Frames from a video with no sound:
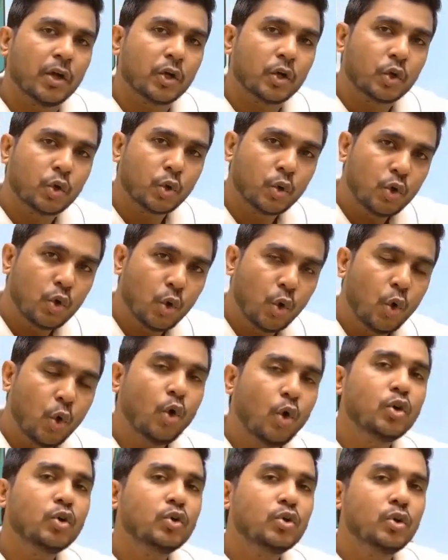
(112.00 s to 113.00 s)
To
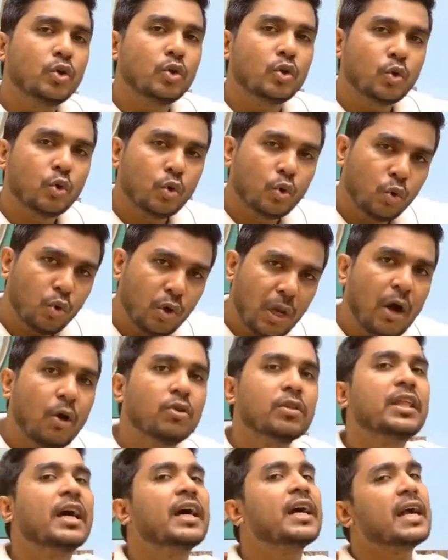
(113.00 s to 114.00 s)
rule
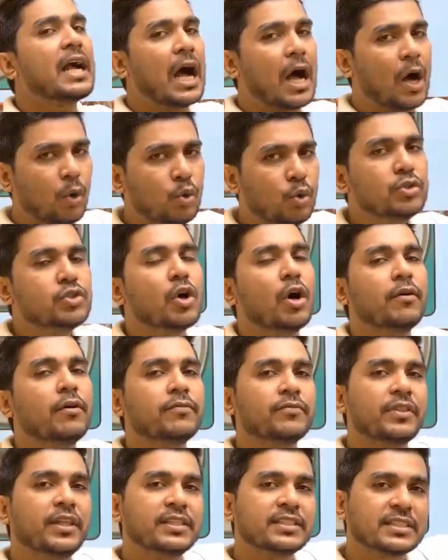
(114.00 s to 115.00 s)
out the cause of
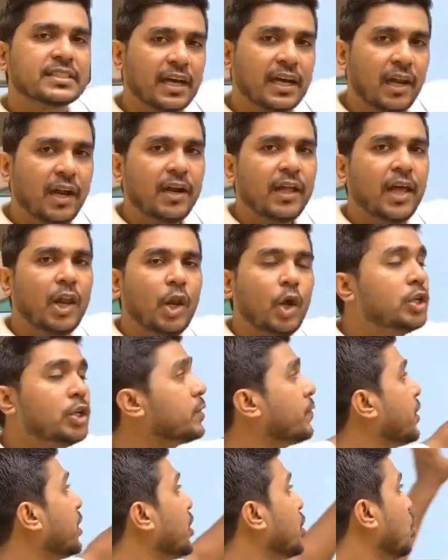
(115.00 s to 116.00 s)
this colored halos,
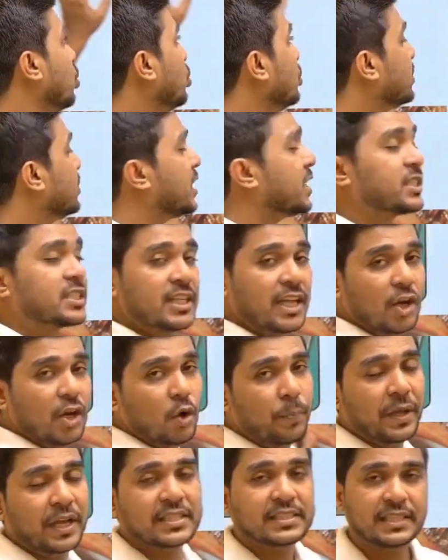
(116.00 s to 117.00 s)
we use the
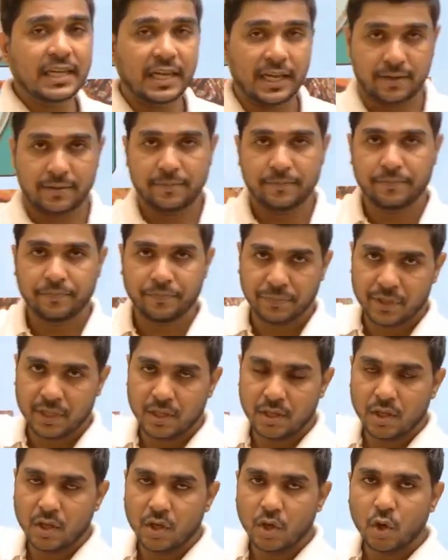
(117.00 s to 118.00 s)
stenopic slit.
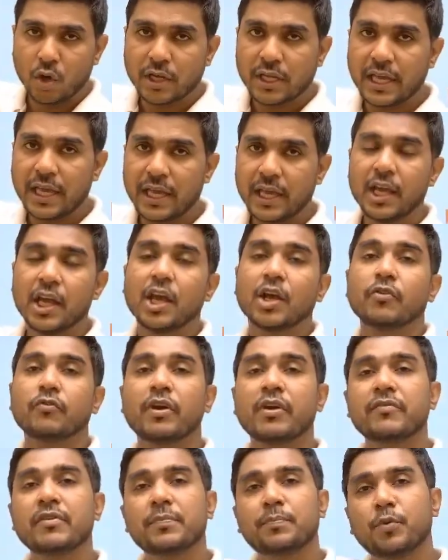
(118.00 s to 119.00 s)
Okay,
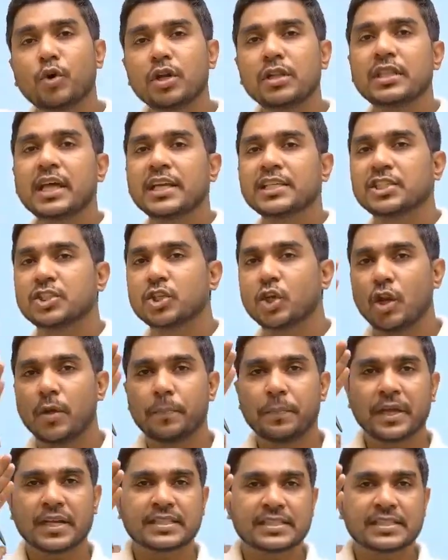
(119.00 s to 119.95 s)
when we put the stenopic